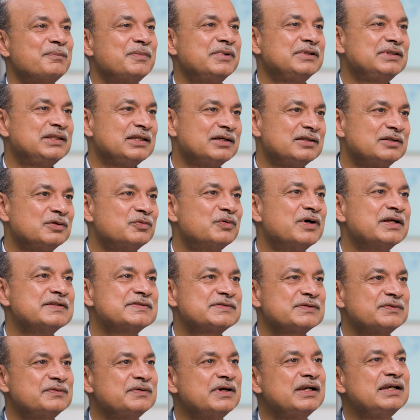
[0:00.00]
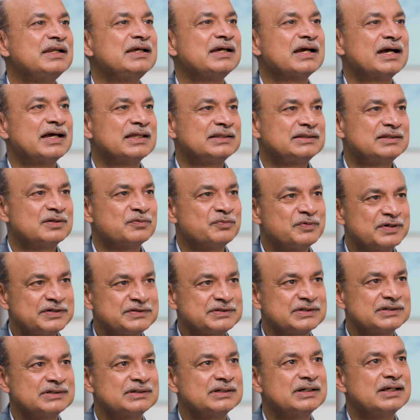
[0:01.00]
But they're the ones who really had the
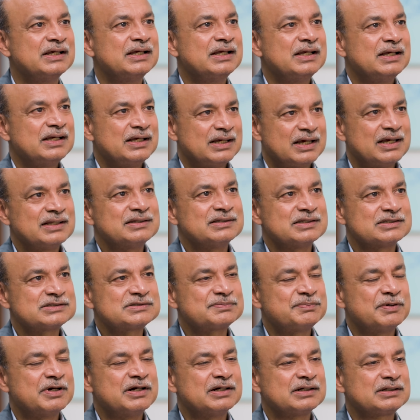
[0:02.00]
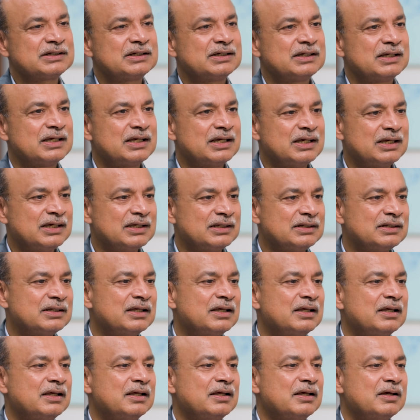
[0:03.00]
vision and the spark. And
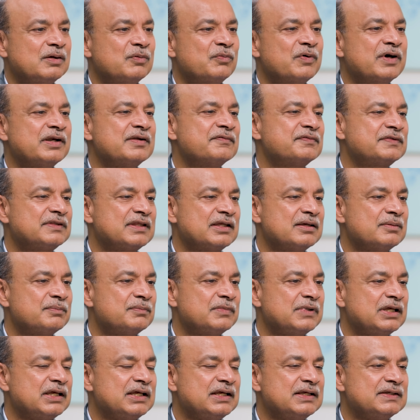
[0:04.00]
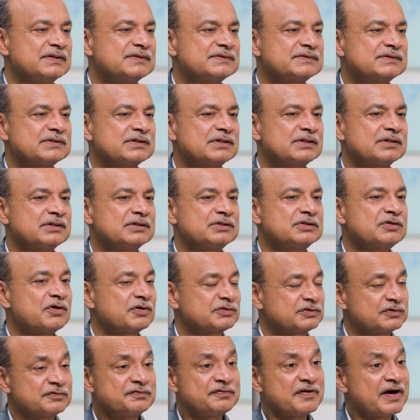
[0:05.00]
one of them is
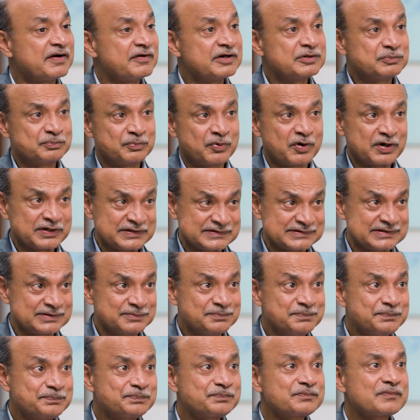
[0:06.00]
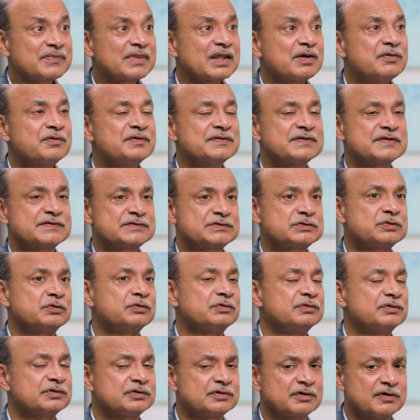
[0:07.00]
Dr. Ferit Boyson, who was a
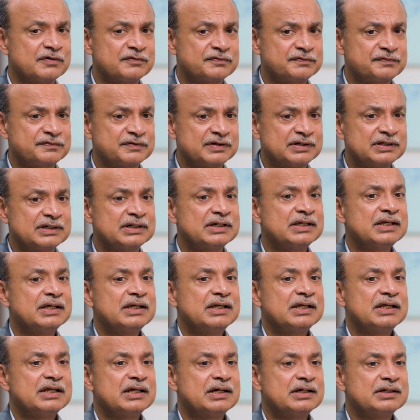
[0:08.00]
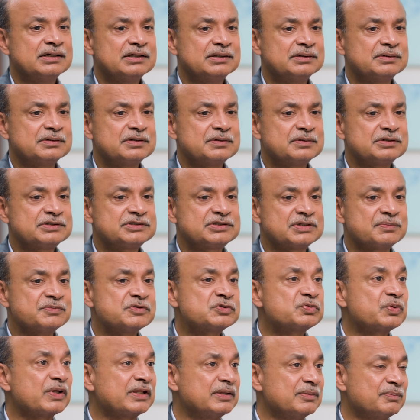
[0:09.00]
student of Jim
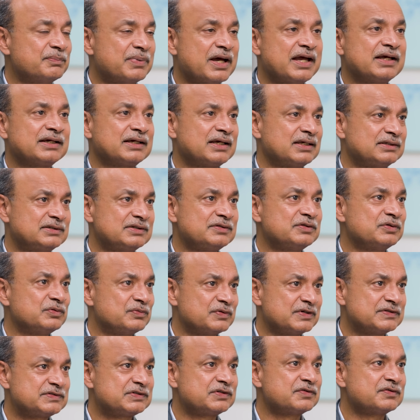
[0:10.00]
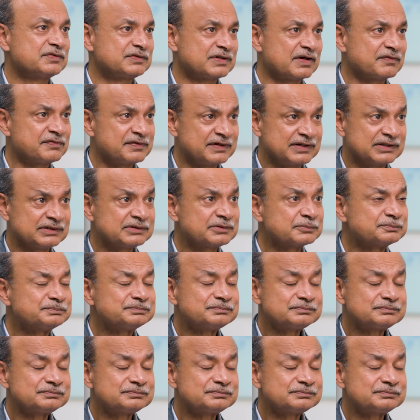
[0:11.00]
Swithin back at the University of Sheffield.